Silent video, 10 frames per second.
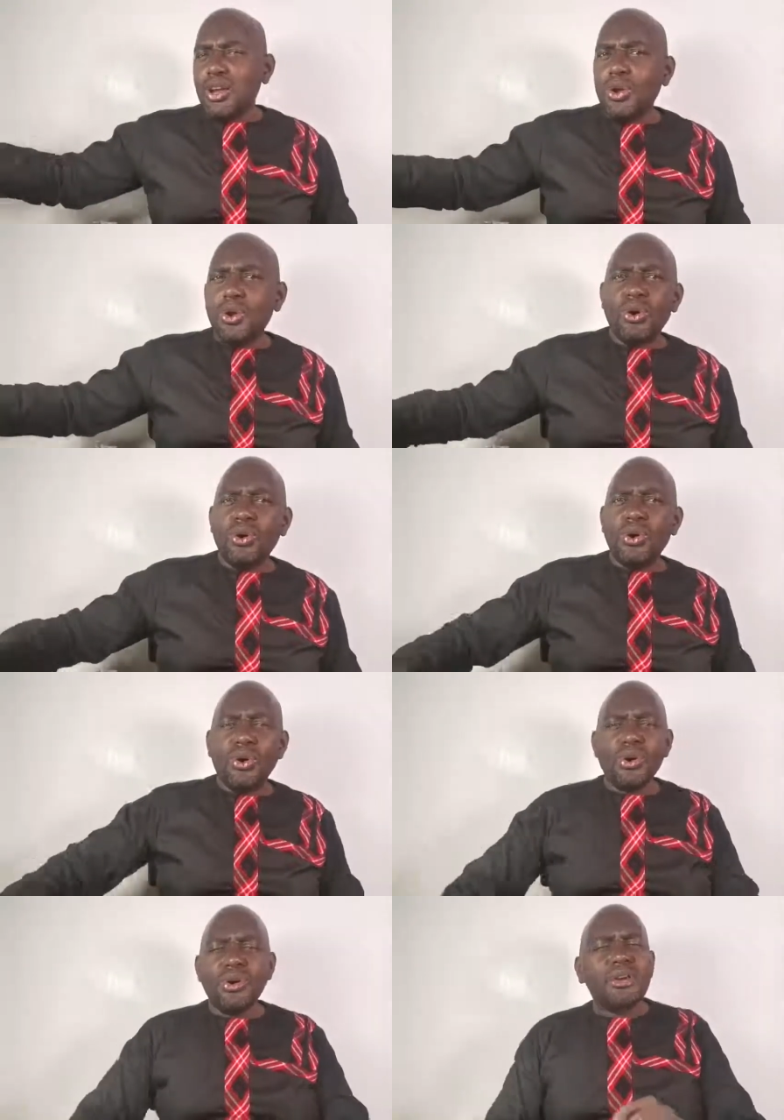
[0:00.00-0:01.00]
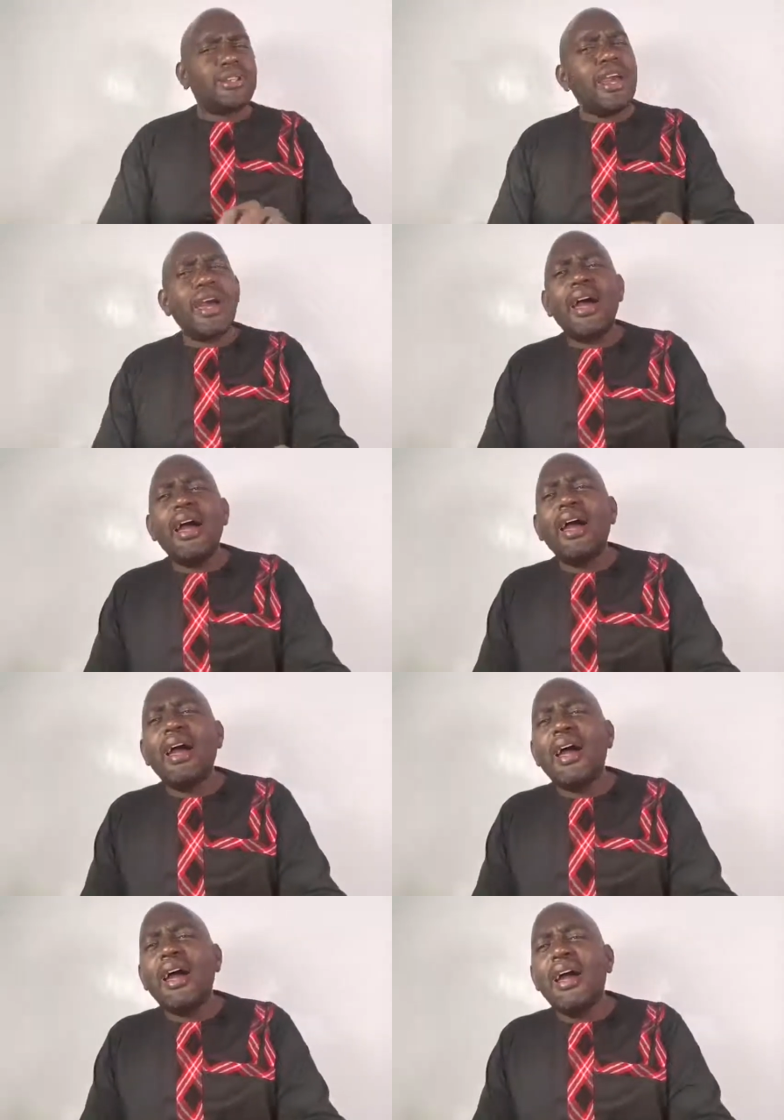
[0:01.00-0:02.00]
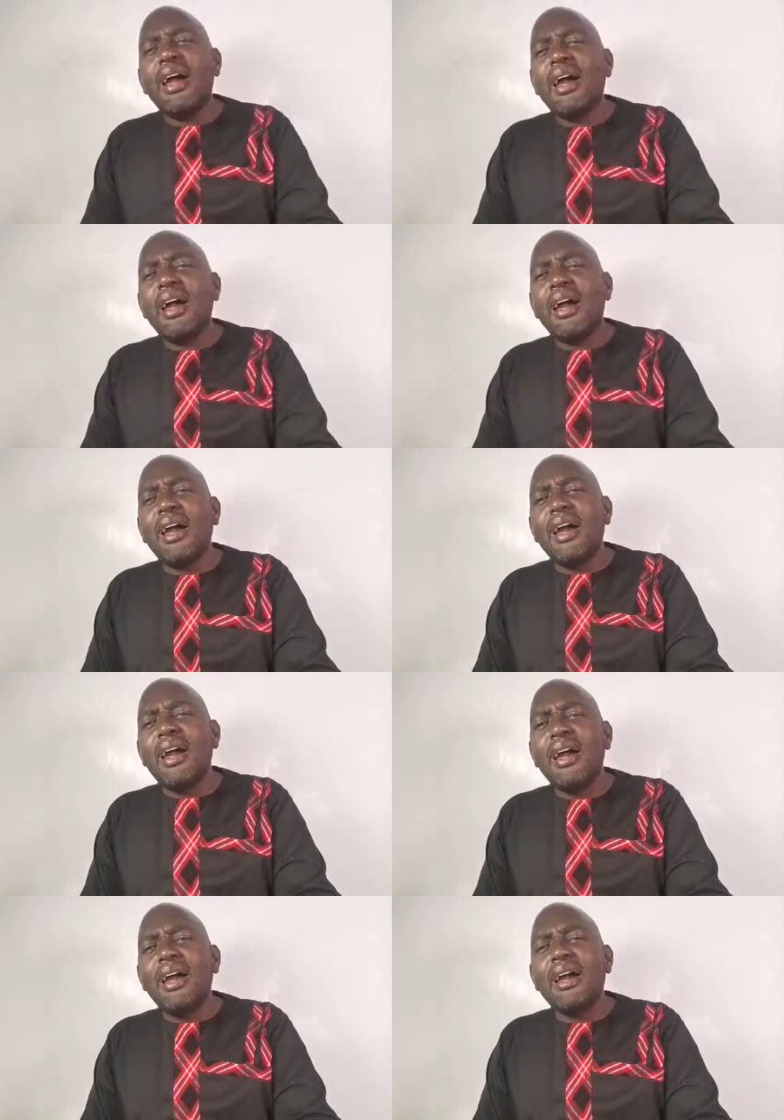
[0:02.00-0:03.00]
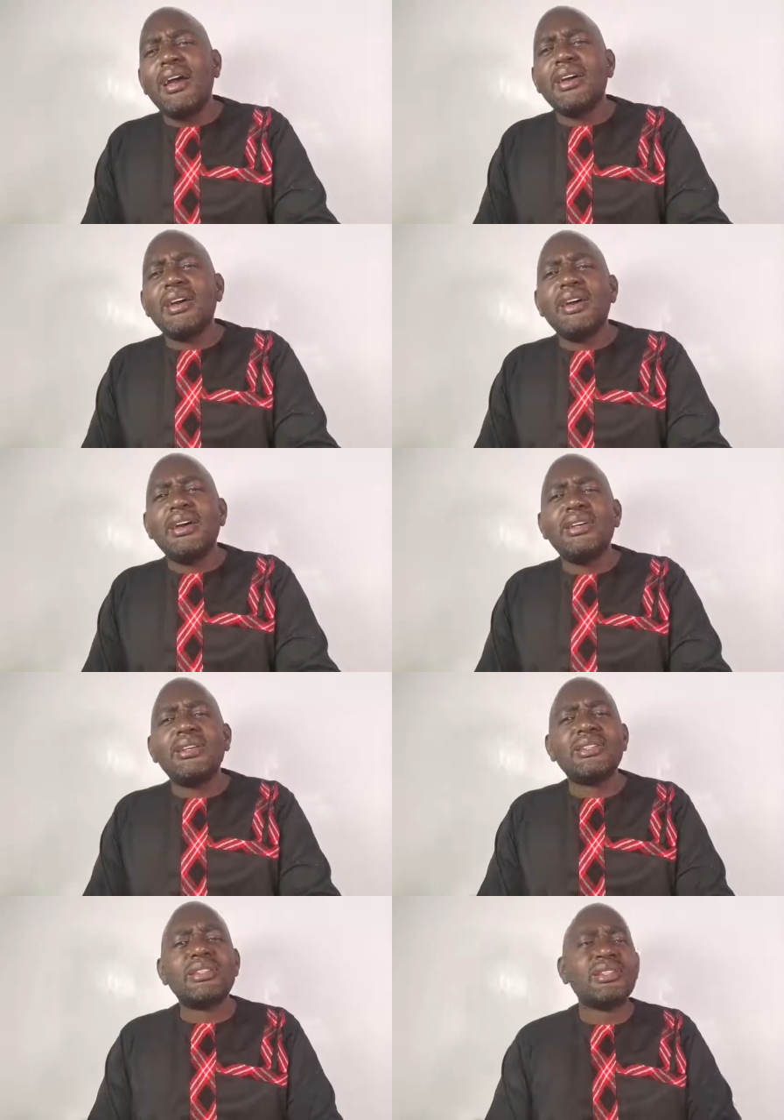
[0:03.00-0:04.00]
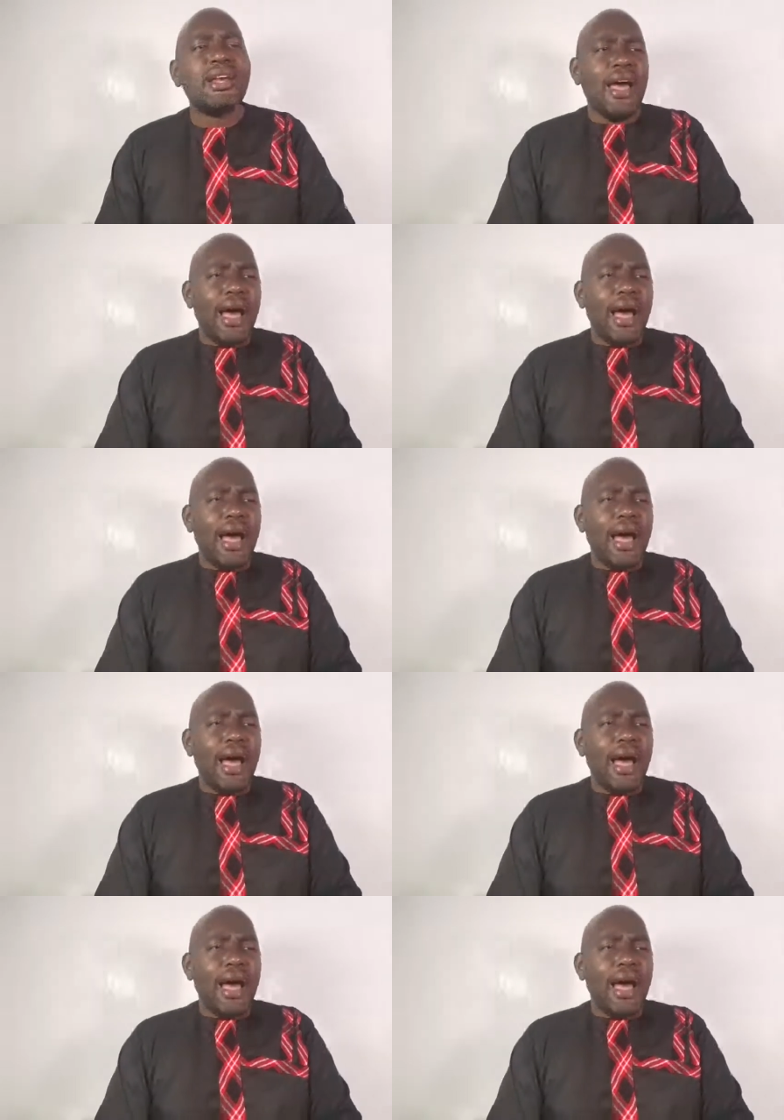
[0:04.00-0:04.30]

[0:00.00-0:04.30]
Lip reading: Lord, yes.